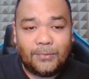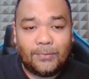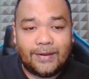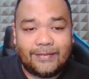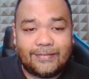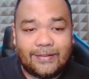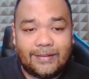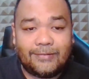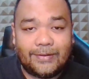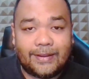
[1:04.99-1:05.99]
was
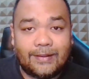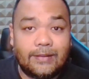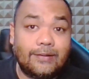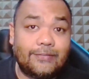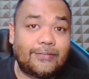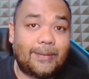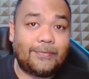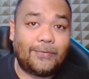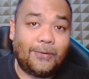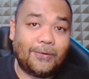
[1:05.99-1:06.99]
literally Little Shop
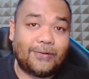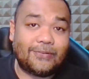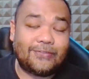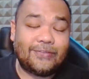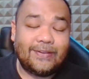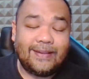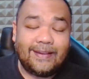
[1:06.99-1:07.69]
of Horrors.